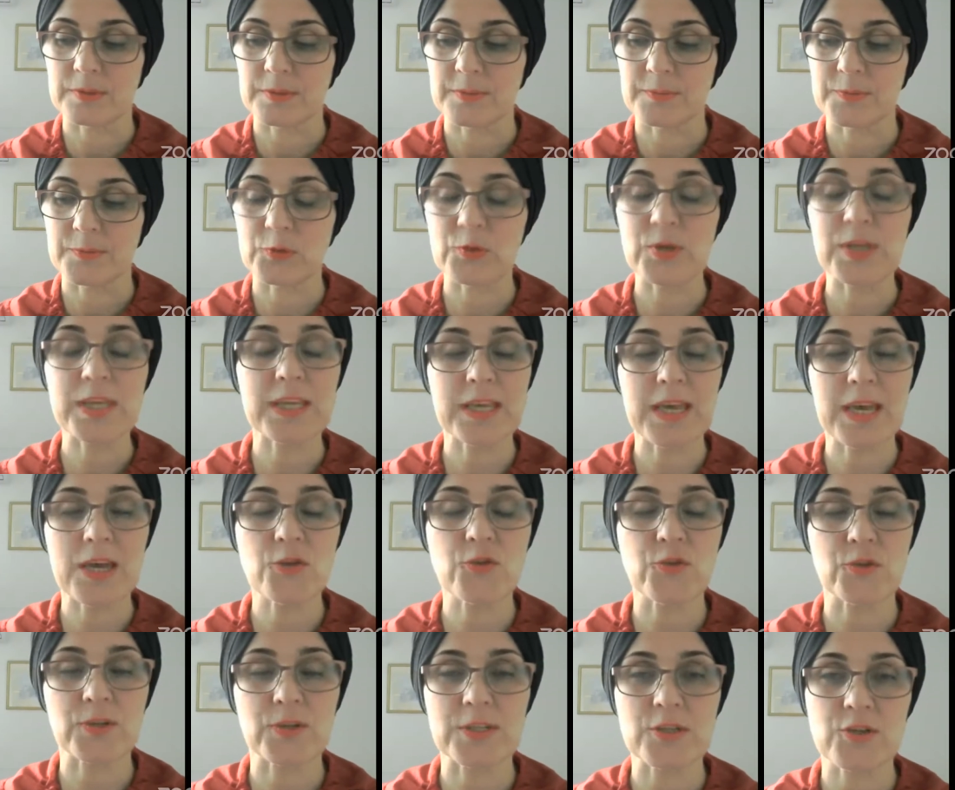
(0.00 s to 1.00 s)
engage
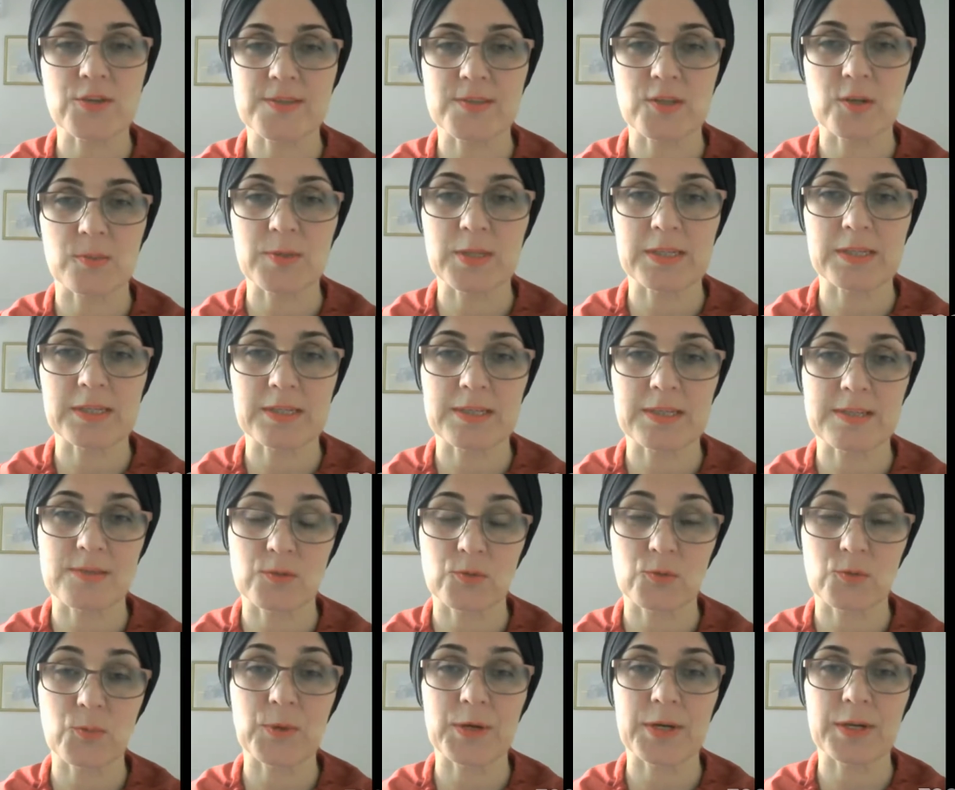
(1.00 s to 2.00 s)
religious communities
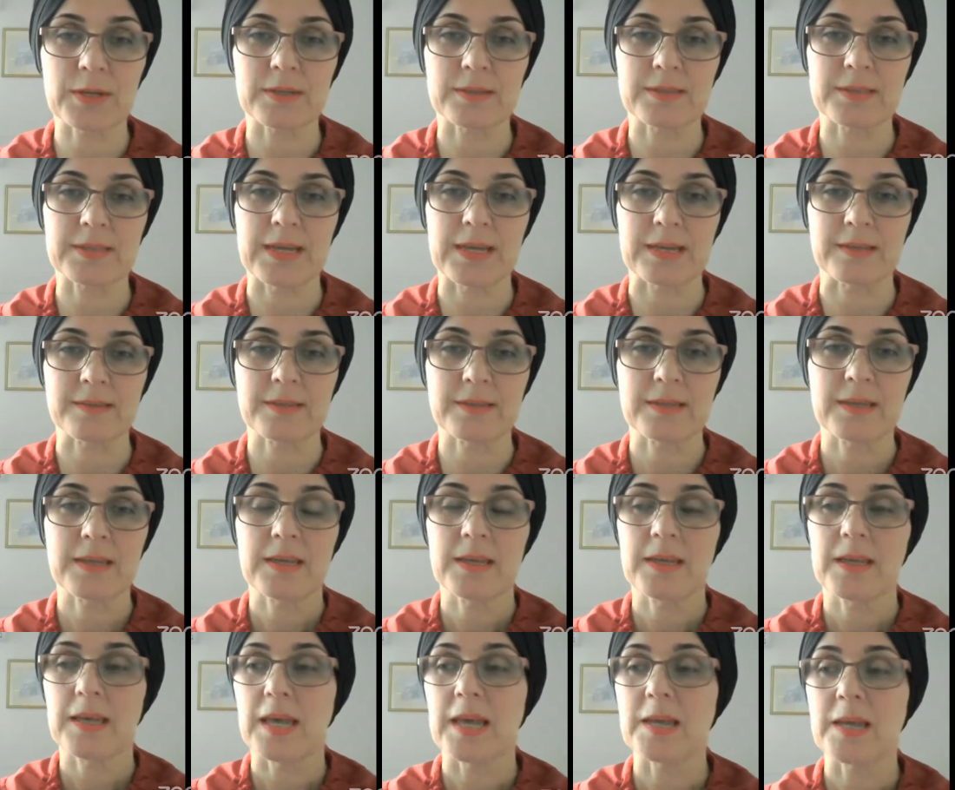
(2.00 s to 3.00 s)
to work on that.
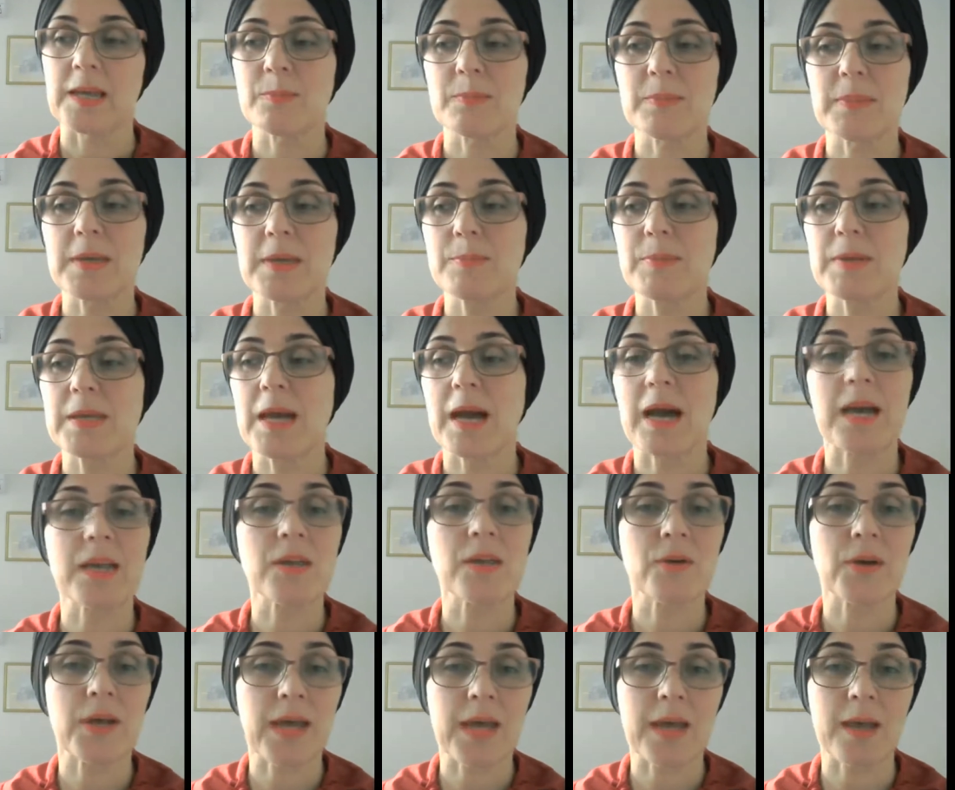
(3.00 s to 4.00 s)
And maybe
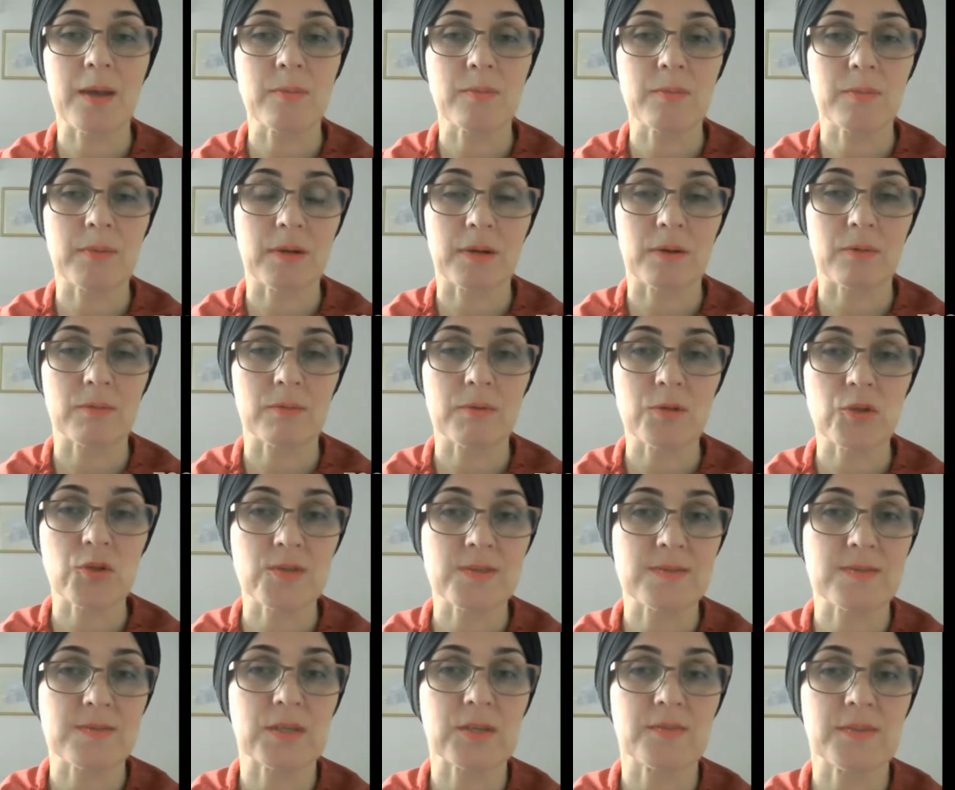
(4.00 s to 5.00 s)
IOM, which
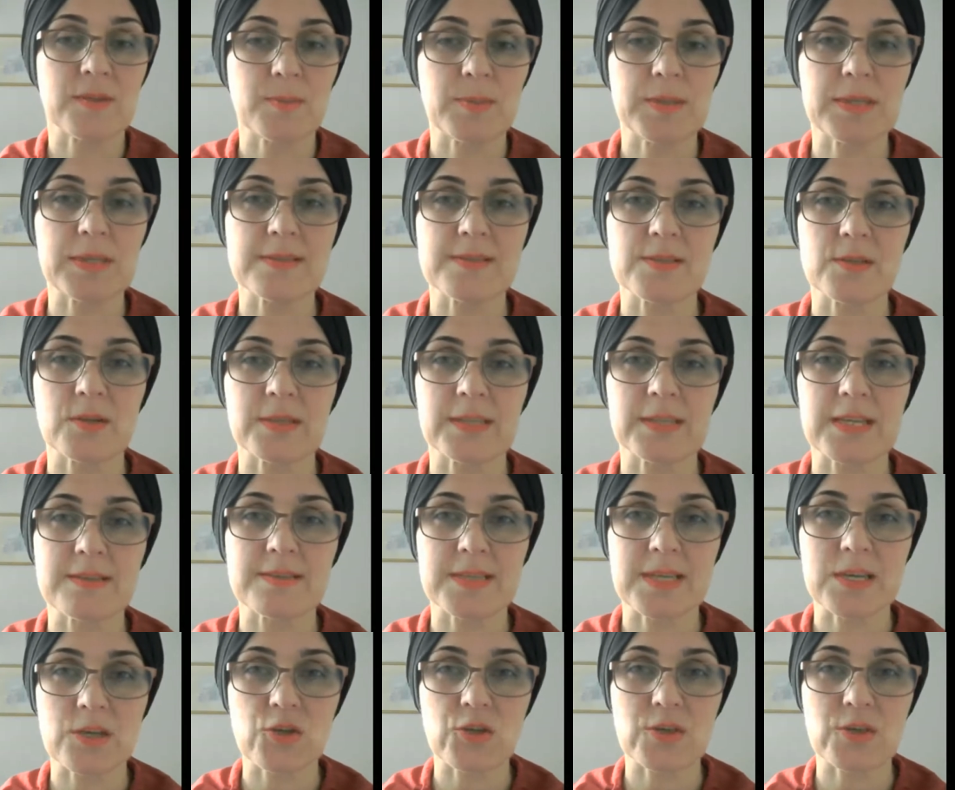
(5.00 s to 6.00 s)
is one of the biggest
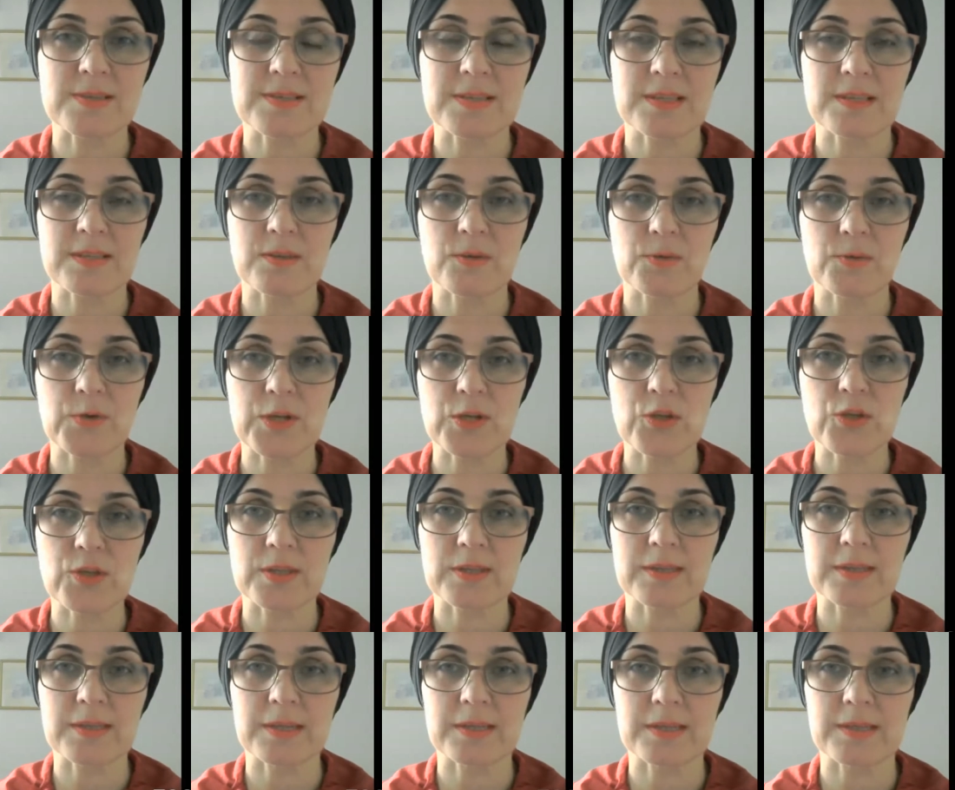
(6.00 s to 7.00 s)
organizations in the
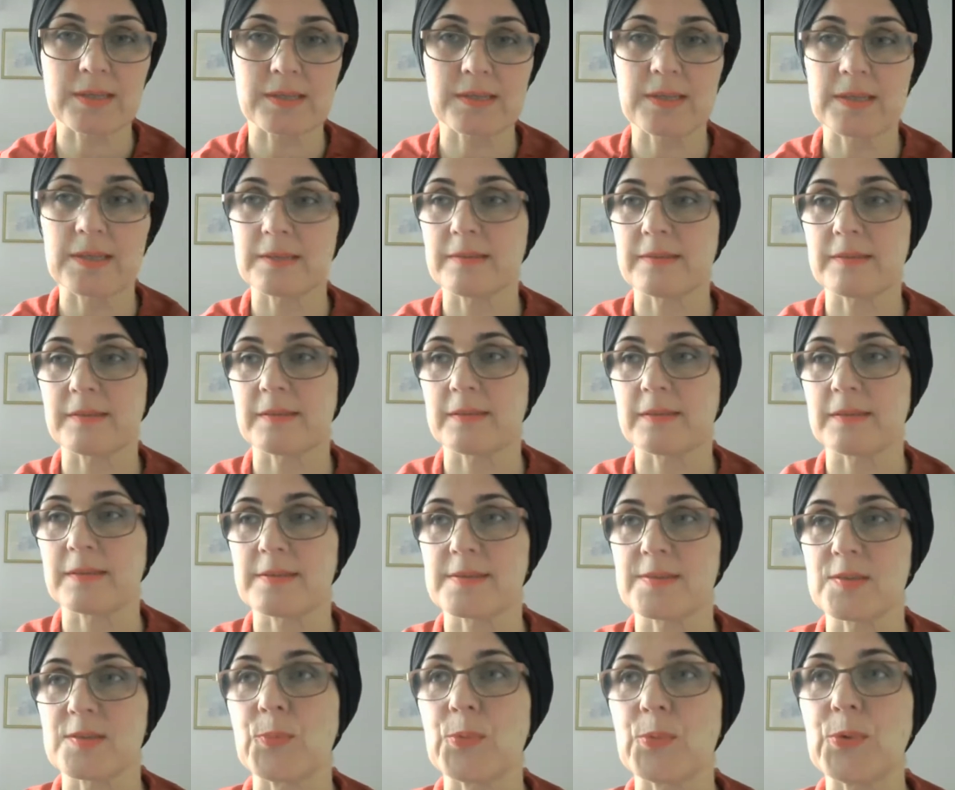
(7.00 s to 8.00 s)
region that
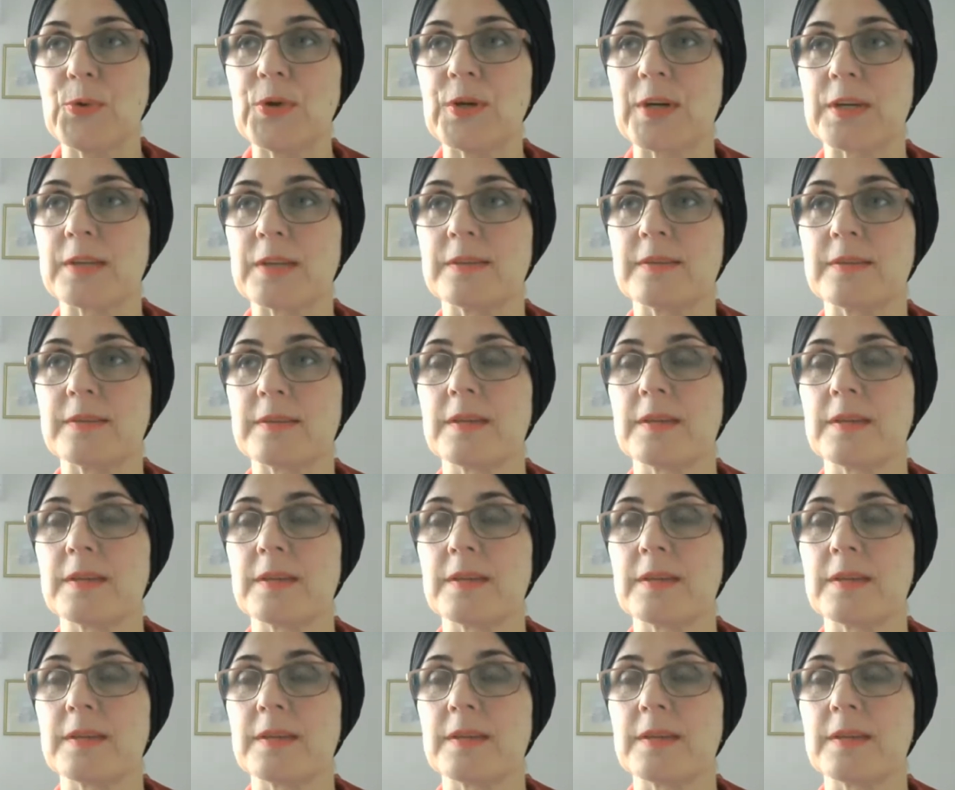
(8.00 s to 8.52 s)
support